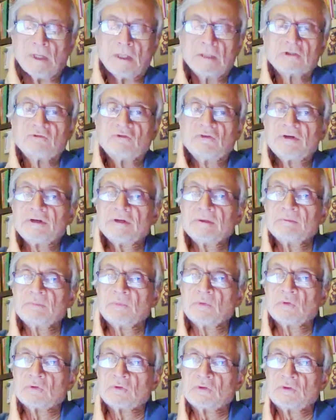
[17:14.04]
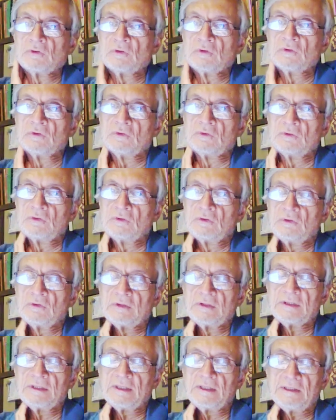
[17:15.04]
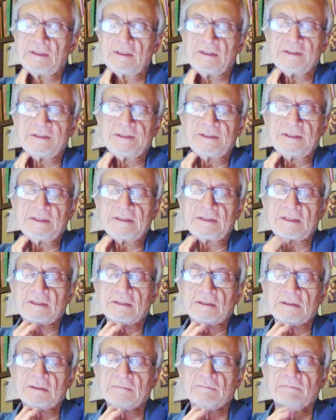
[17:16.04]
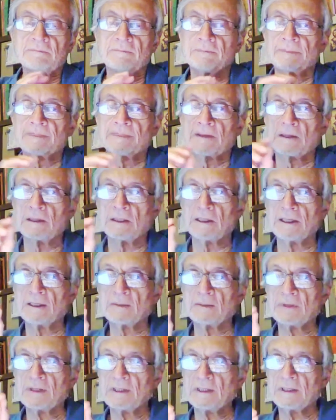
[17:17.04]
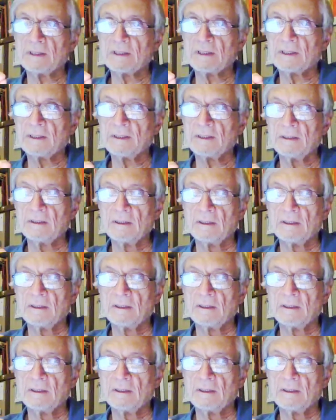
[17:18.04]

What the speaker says: it's very important to look at that in detail, line by line,